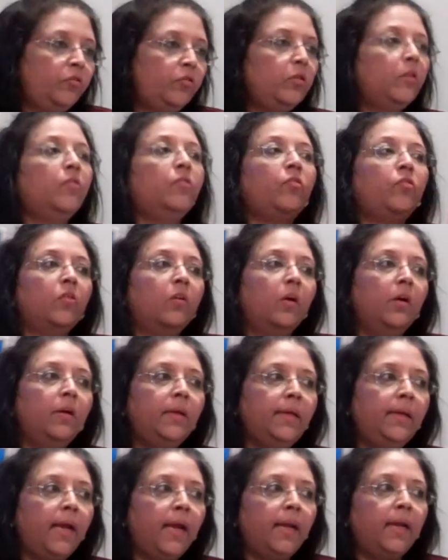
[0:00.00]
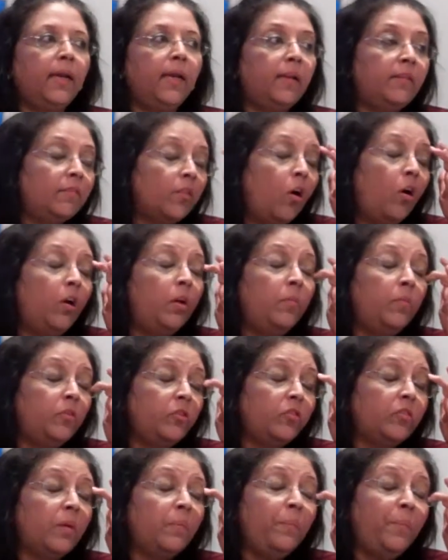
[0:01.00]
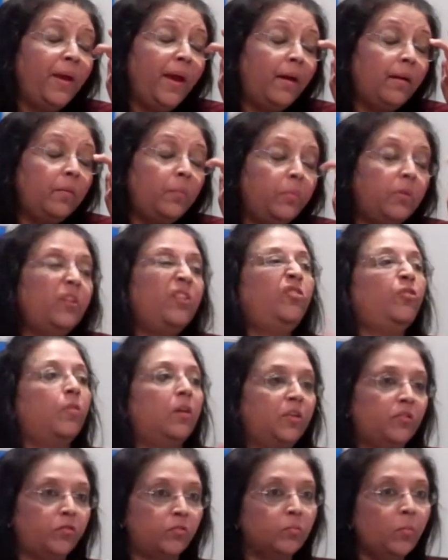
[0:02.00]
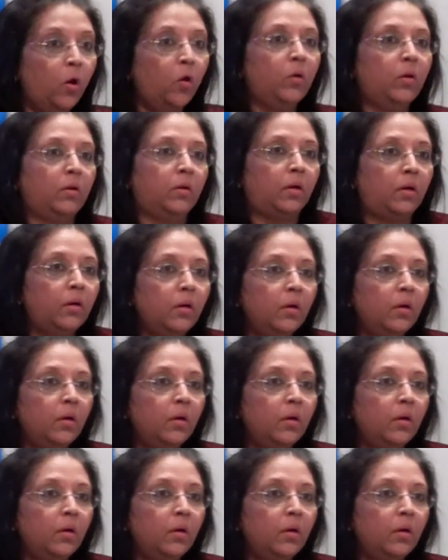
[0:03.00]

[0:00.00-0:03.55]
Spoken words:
stoves. So again, it's almost comparable to a smoker.